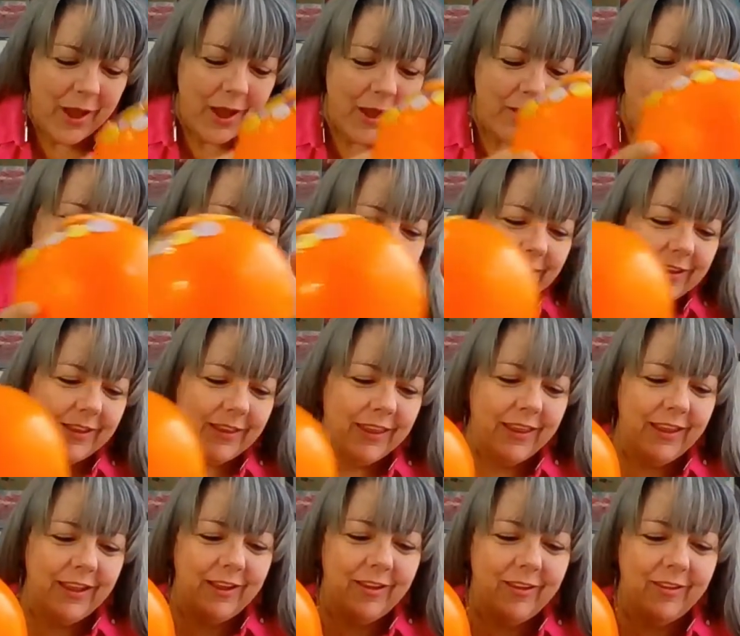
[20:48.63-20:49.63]
I mean,
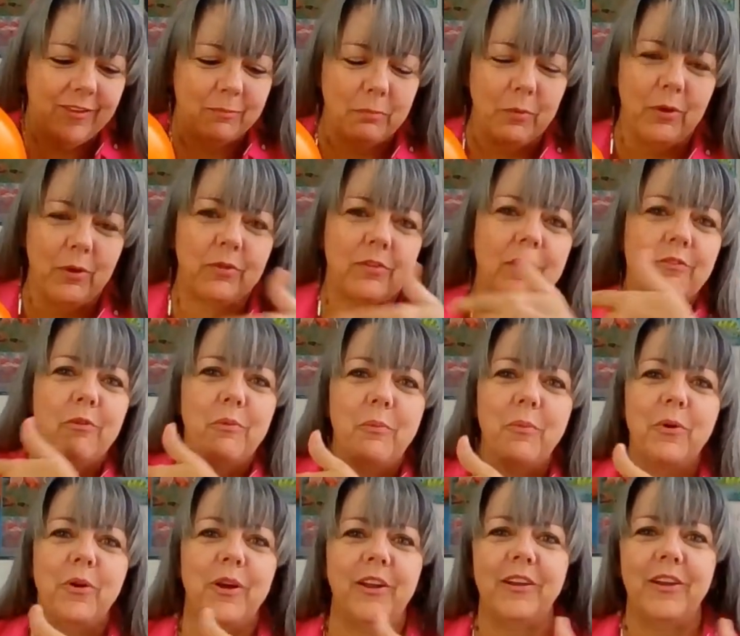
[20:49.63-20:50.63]
at least most of
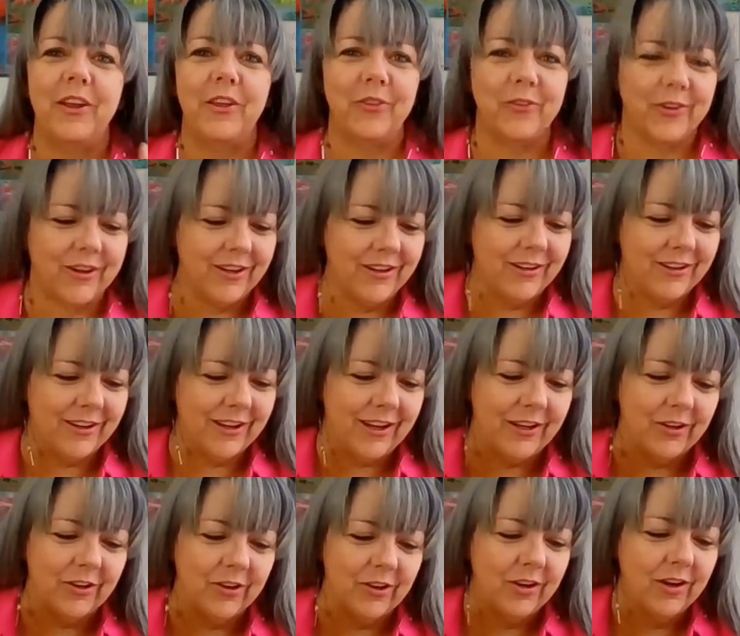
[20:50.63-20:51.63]
them are in another
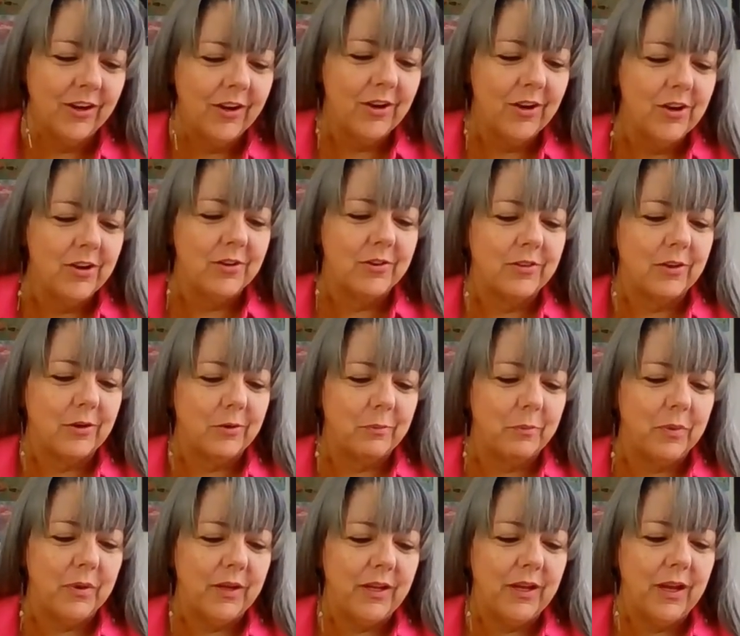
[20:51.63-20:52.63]
container. So,
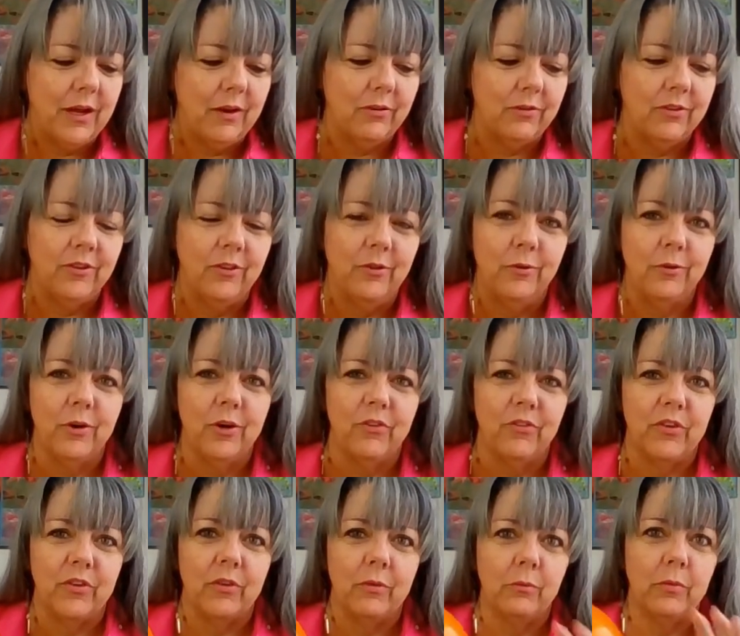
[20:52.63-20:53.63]
but yeah, I was a little
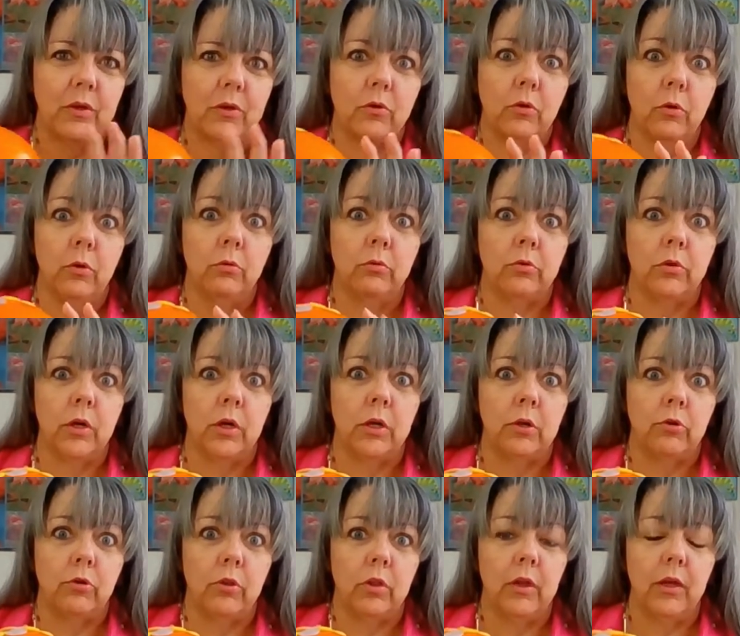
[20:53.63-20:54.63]
nervous. I'm like, don't
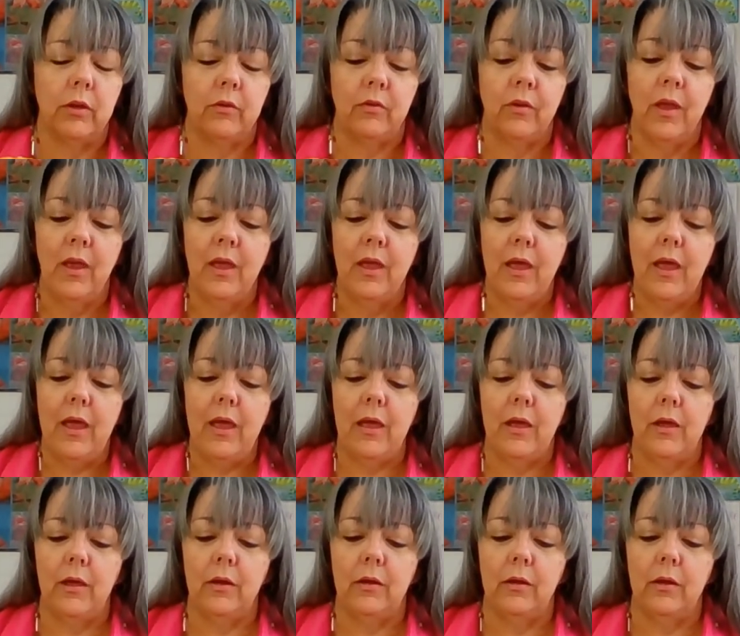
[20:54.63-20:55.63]
touch this.
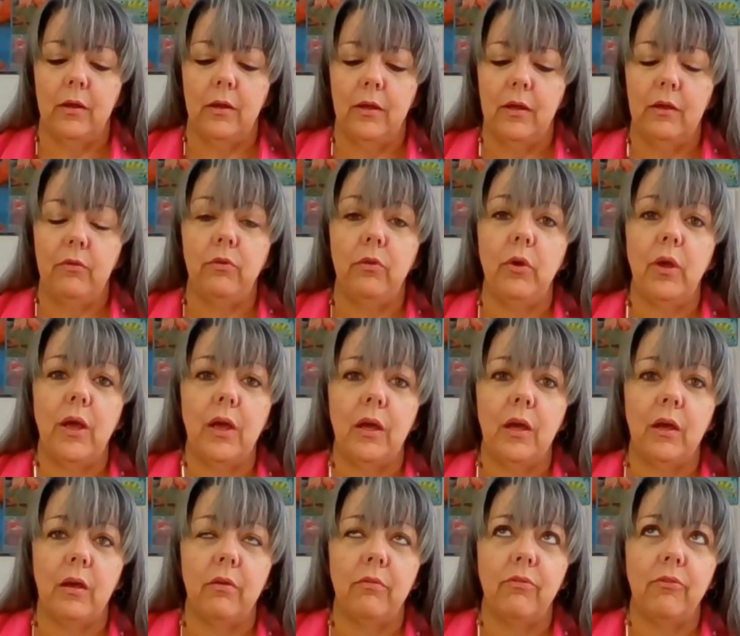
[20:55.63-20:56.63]
And if you
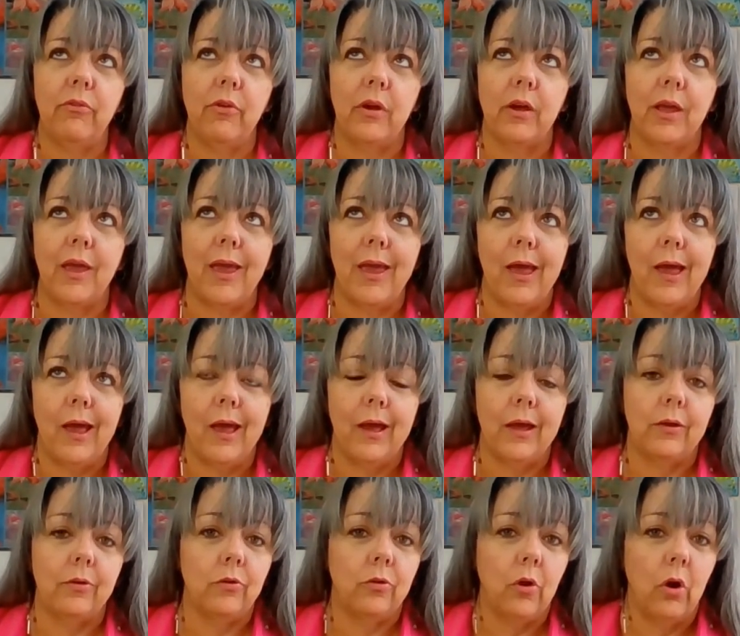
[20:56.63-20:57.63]
have a
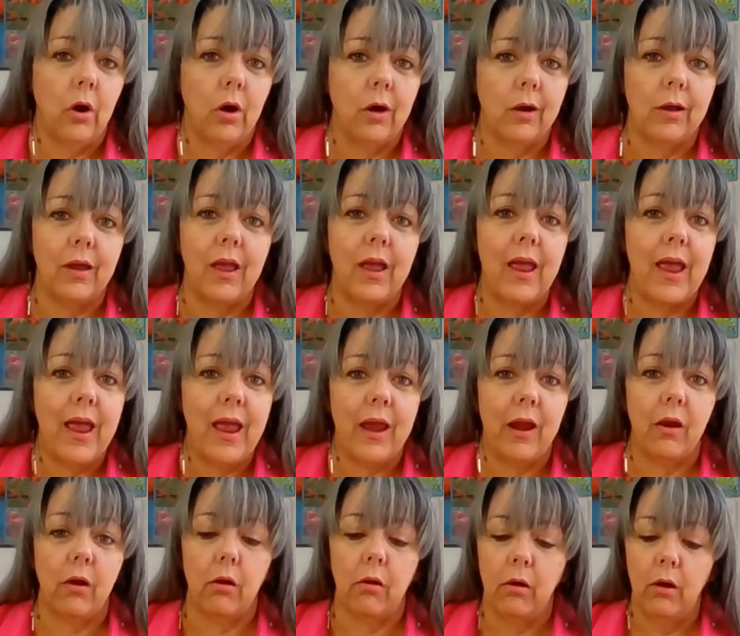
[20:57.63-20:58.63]
cat, dog,
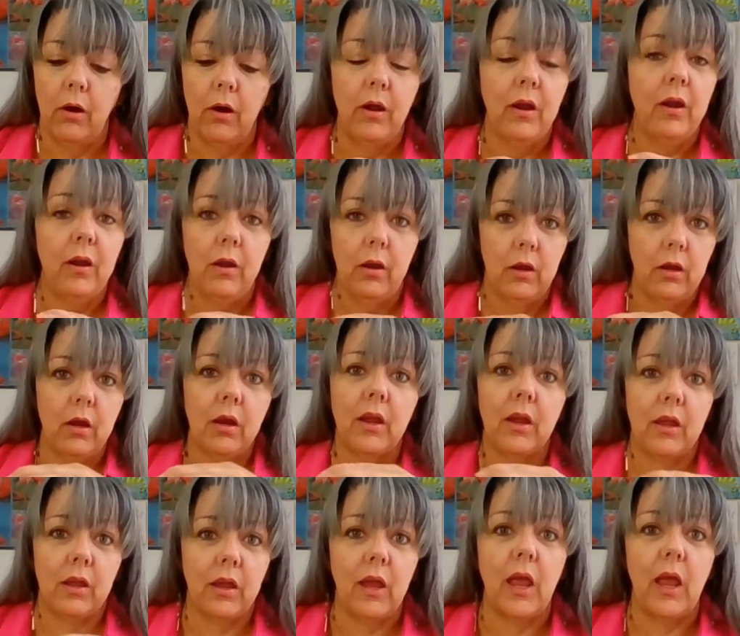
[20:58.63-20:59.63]
hair,
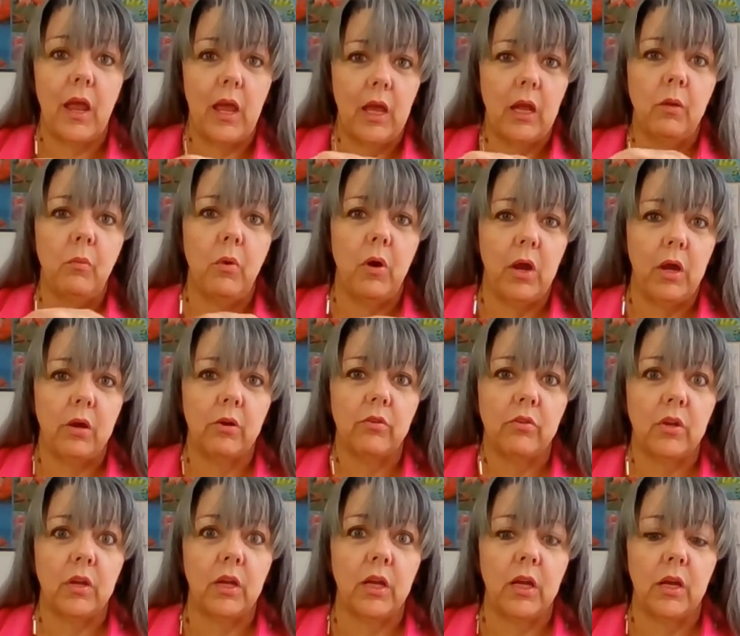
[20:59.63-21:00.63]
animal hair
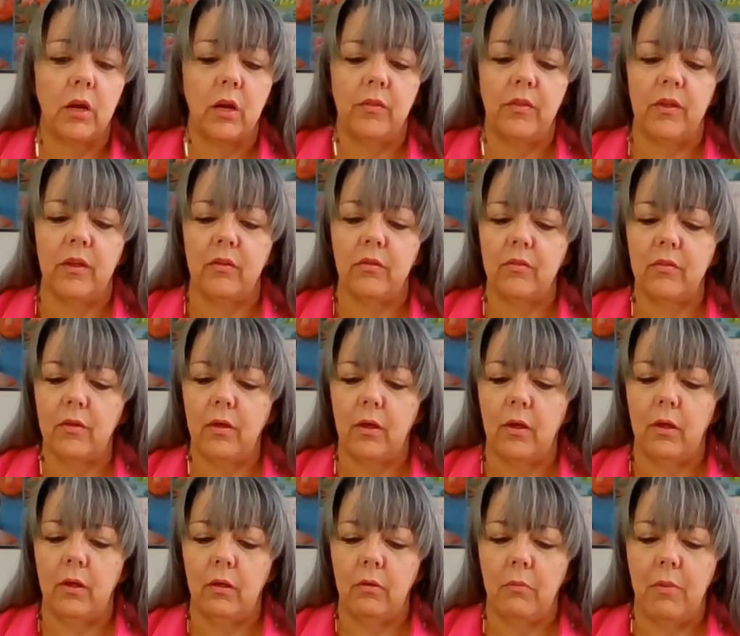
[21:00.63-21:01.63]
is going to get on this.
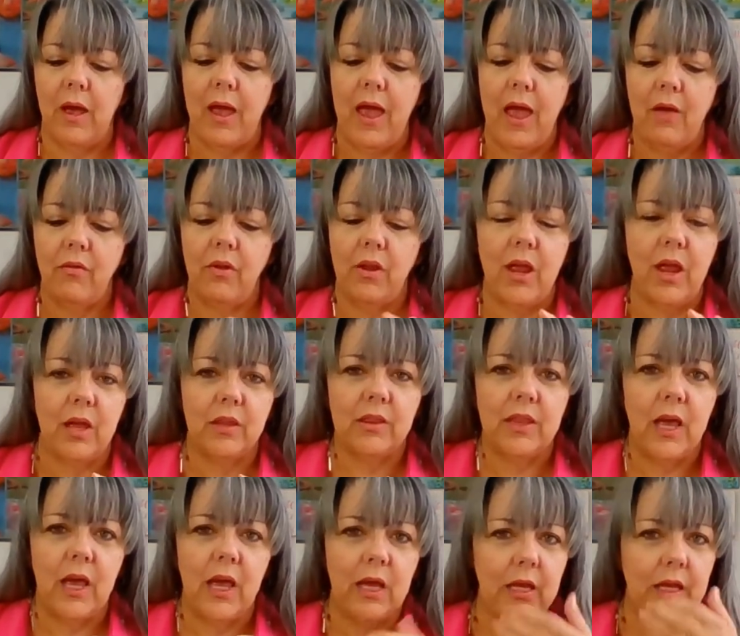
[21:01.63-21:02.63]
I haven't
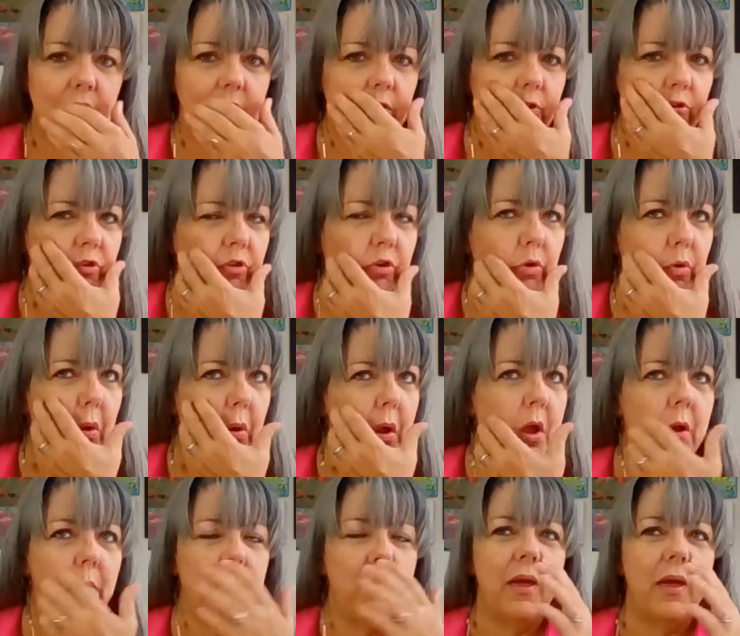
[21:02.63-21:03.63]
had that issue,
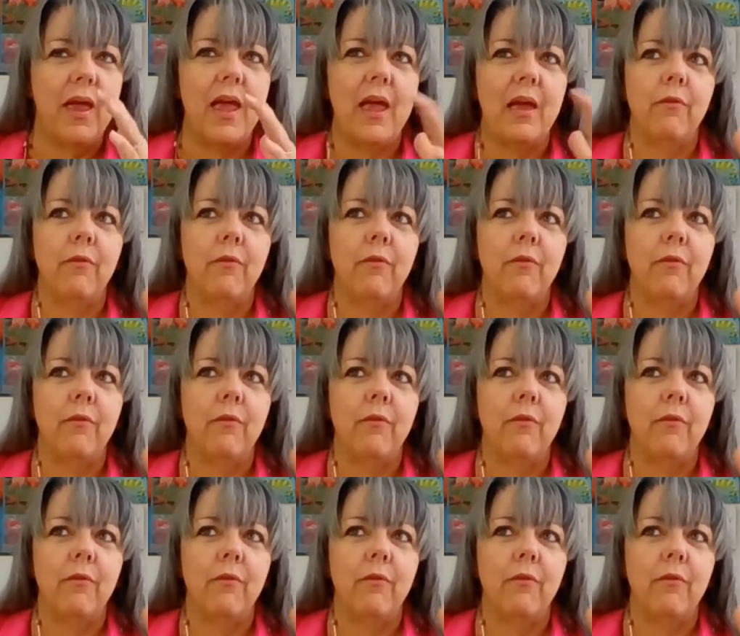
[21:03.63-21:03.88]
but